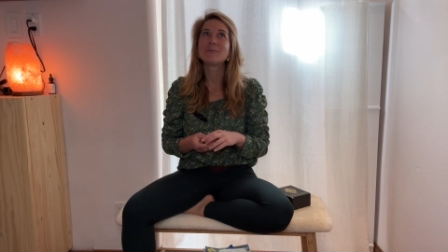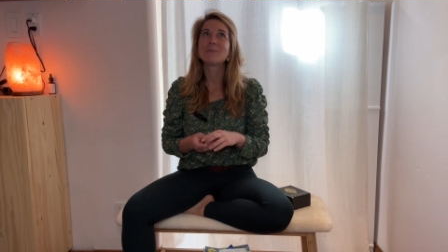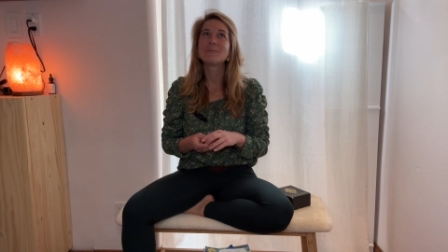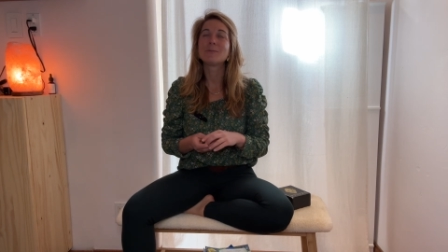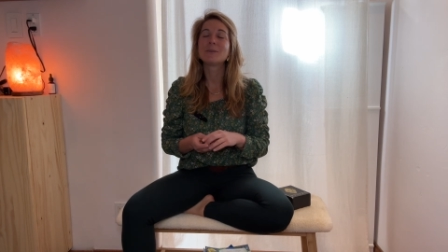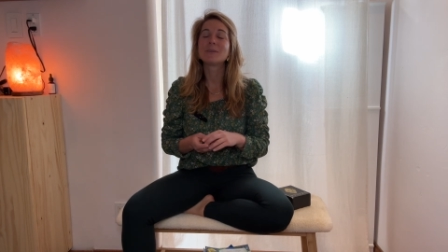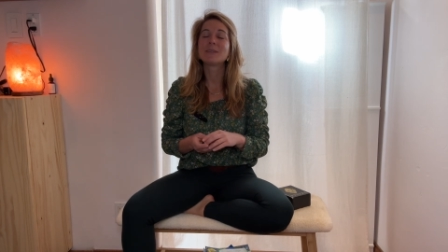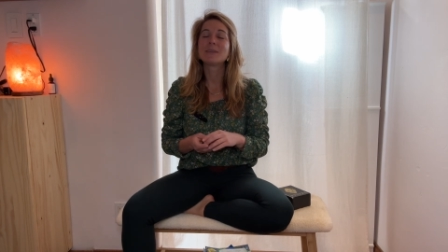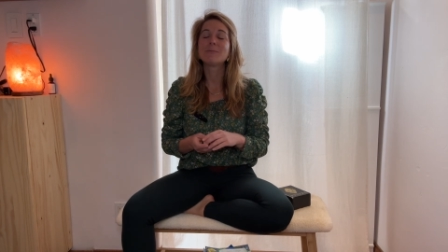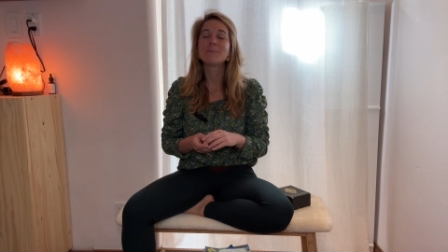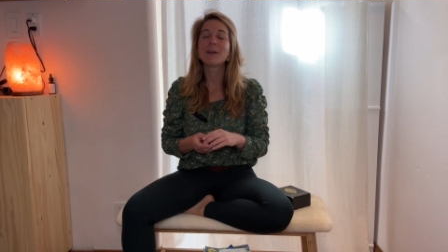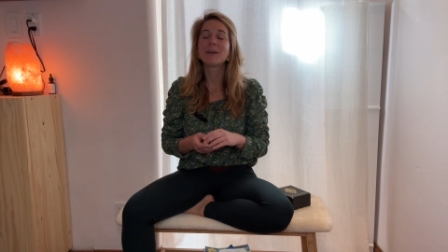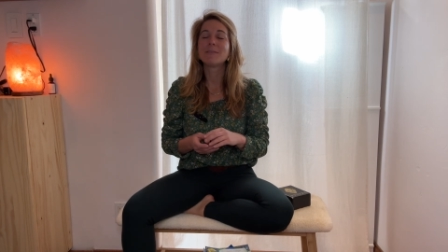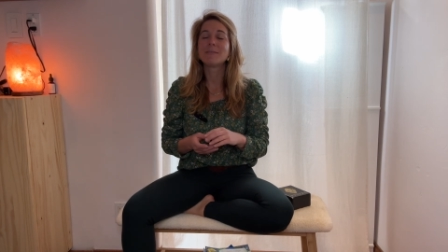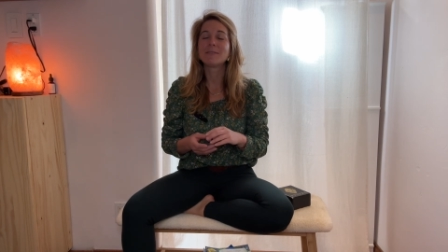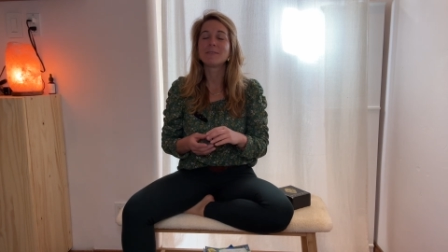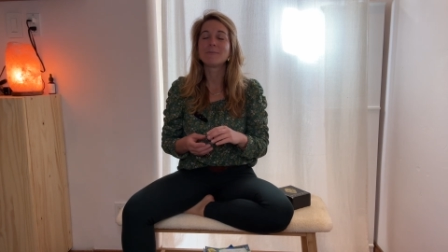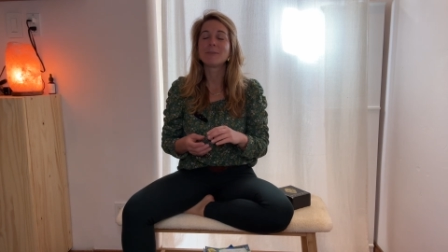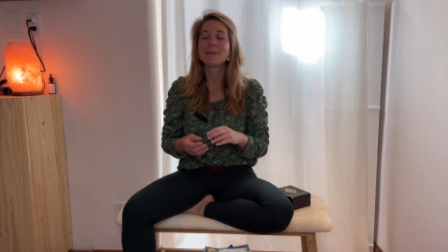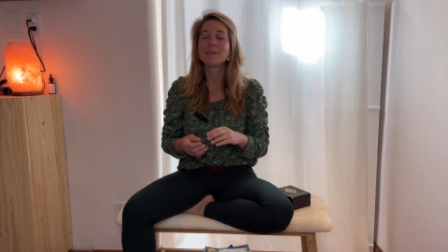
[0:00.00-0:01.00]
really
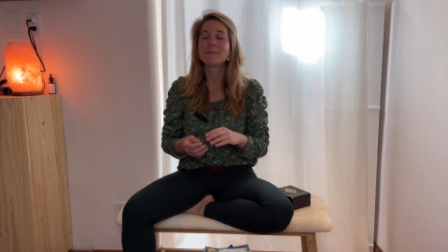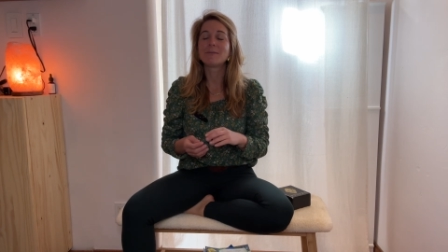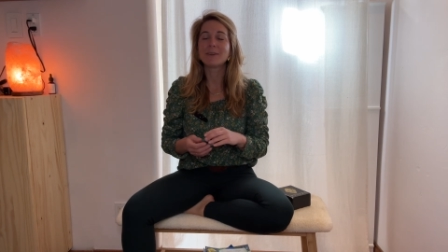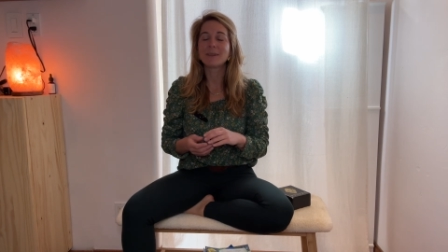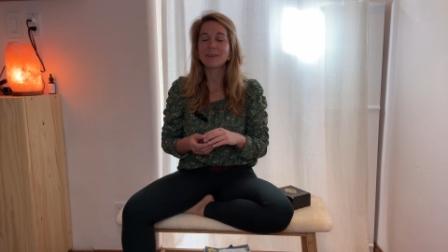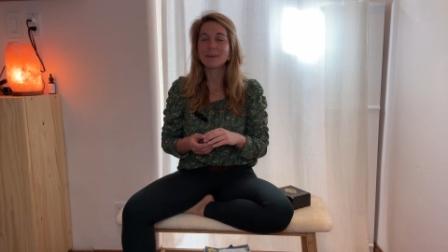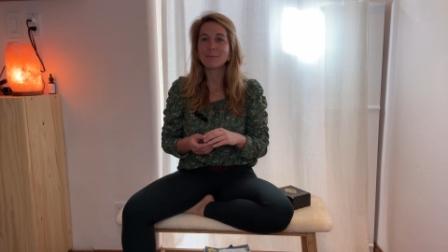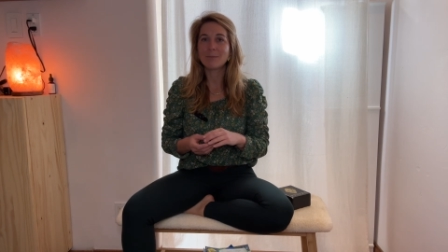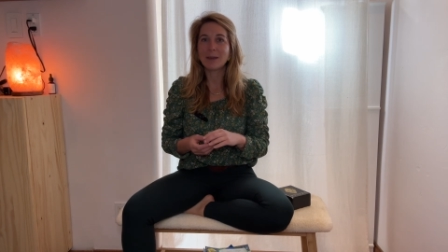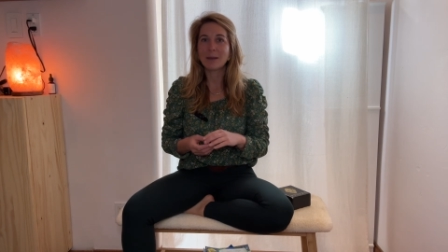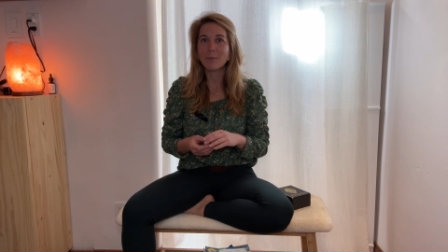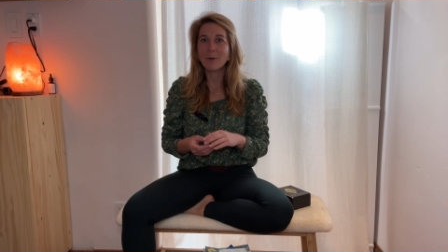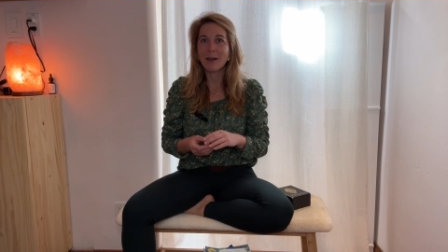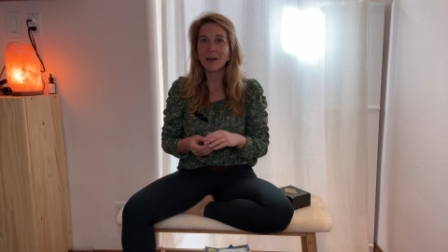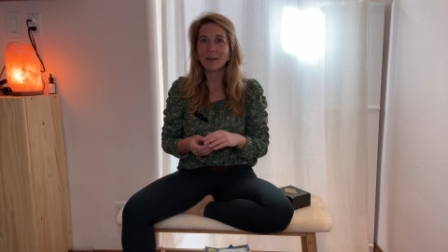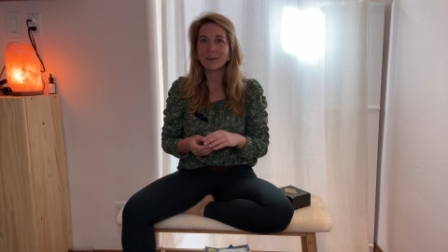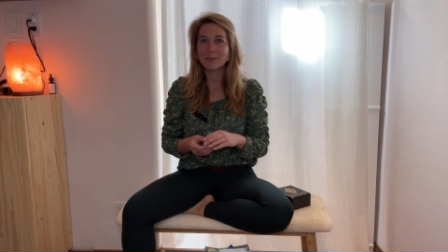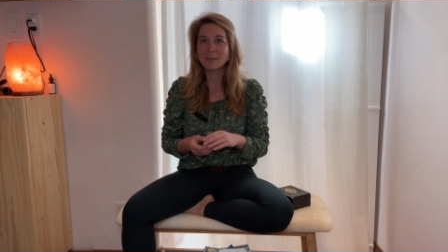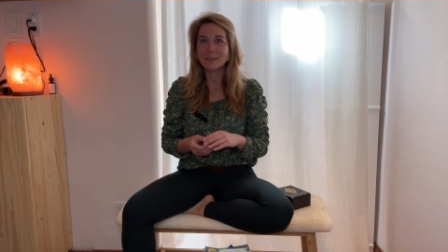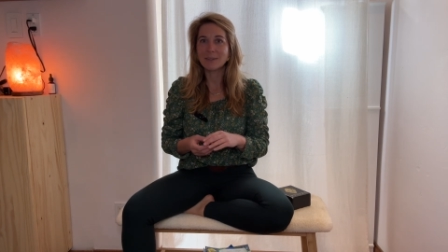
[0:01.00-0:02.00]
relevant in my
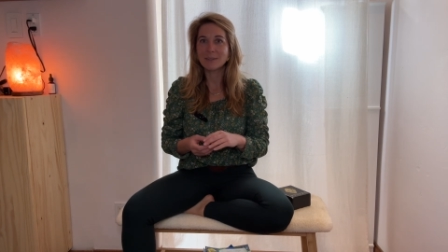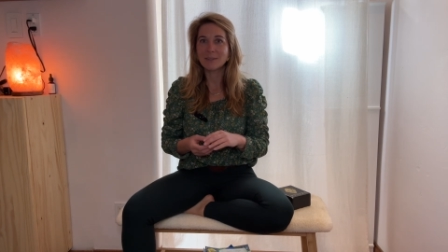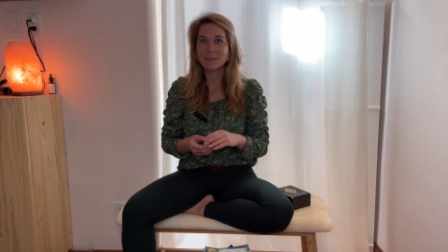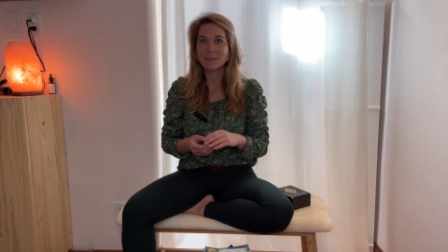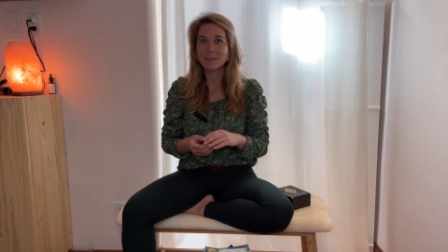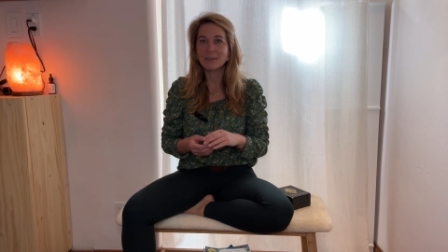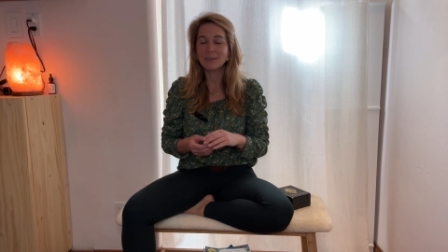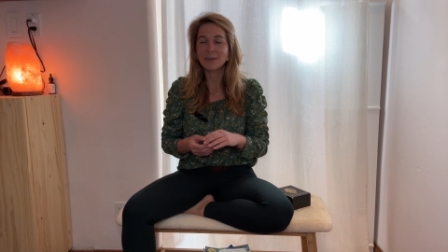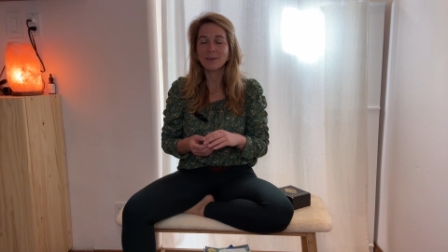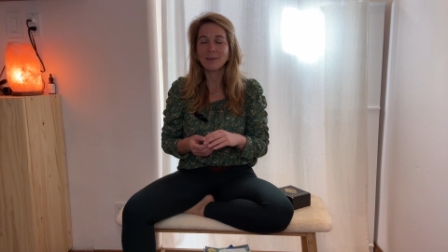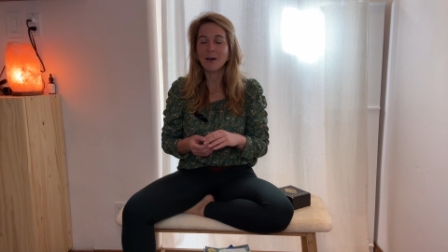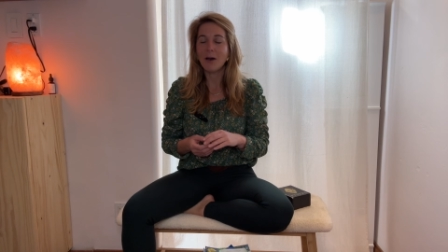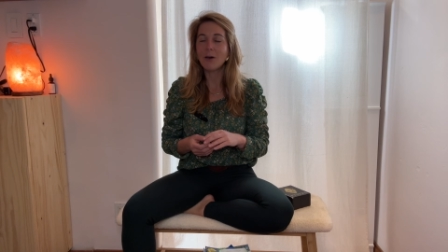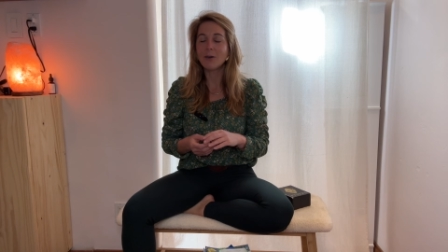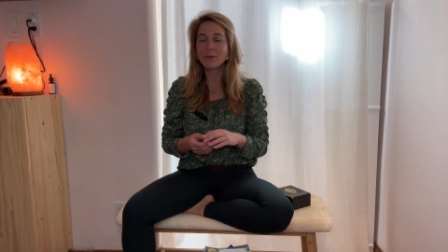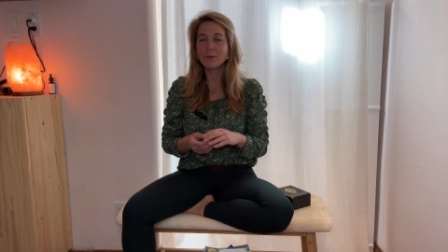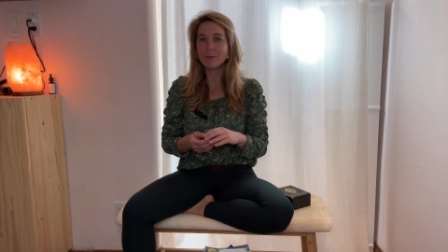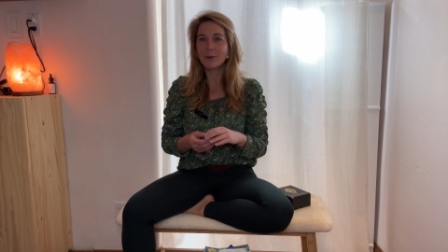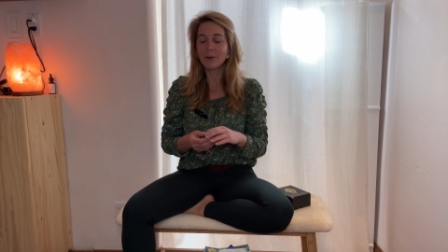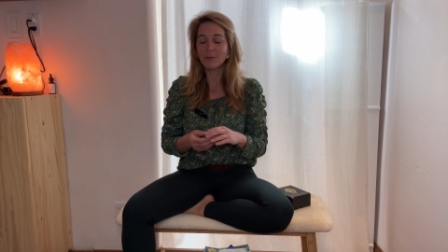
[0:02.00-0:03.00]
practice
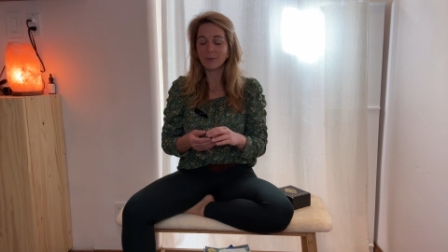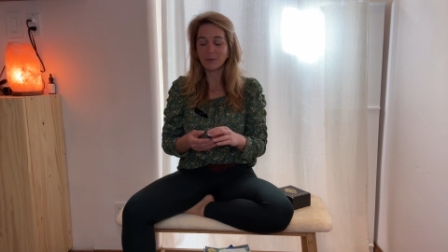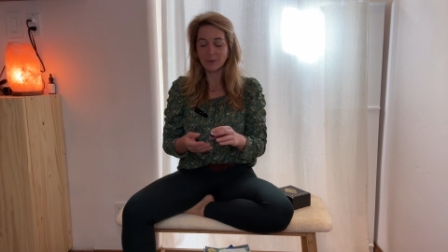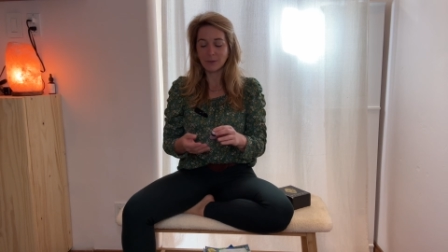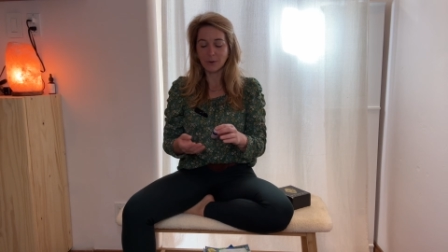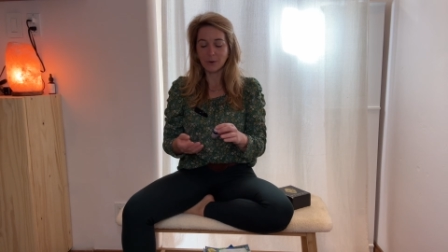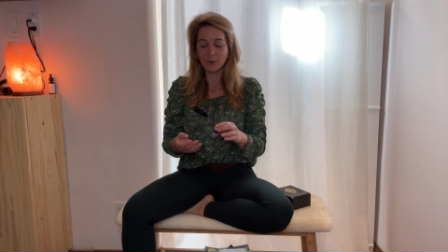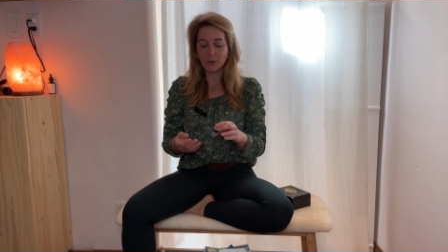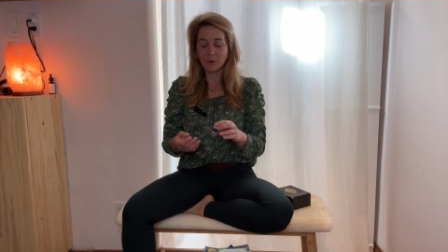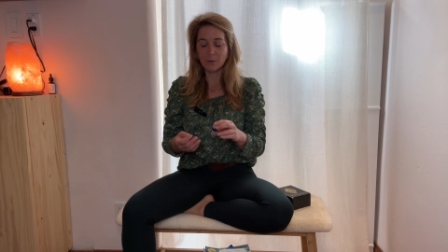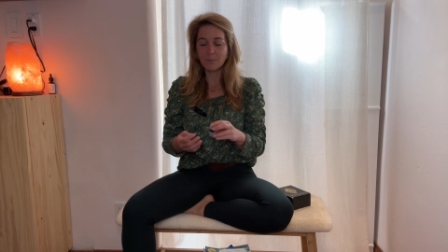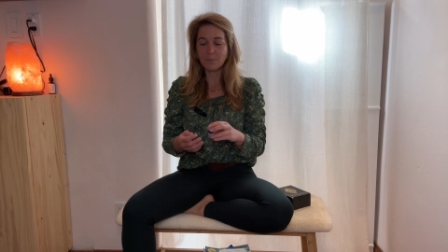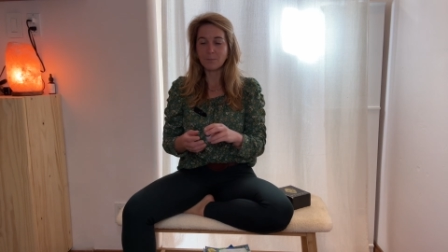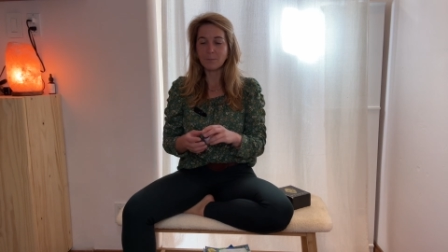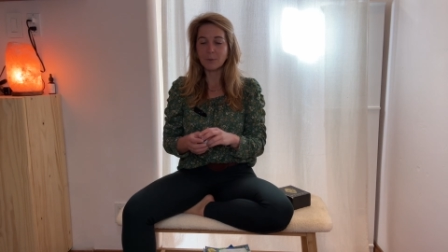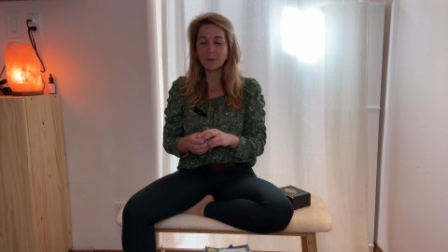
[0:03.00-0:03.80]
all throughout the year.